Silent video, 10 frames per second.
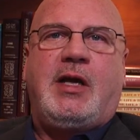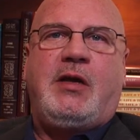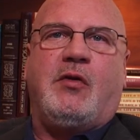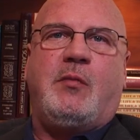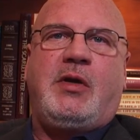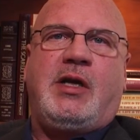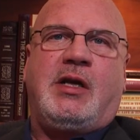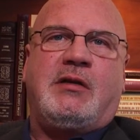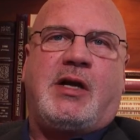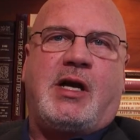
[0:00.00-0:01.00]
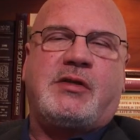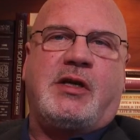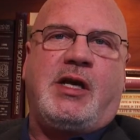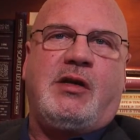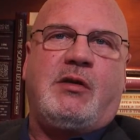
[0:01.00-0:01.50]
either being
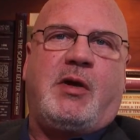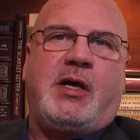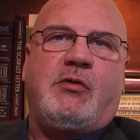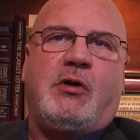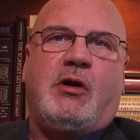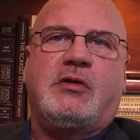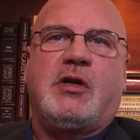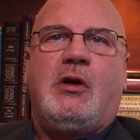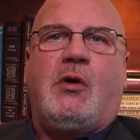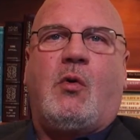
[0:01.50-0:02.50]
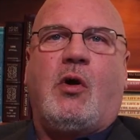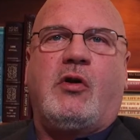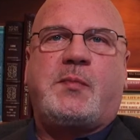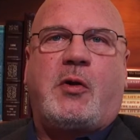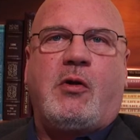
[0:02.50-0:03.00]
intoxicated by drugs
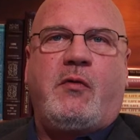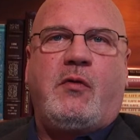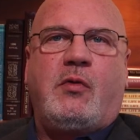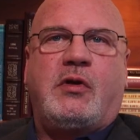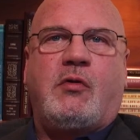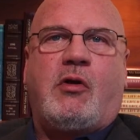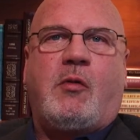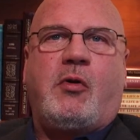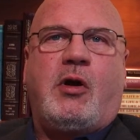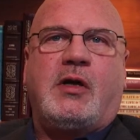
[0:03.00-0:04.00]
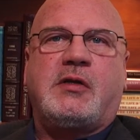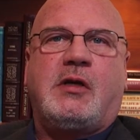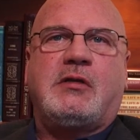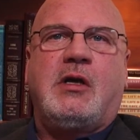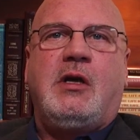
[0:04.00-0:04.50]
or as part of the withdrawal
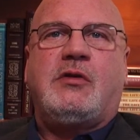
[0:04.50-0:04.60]
process.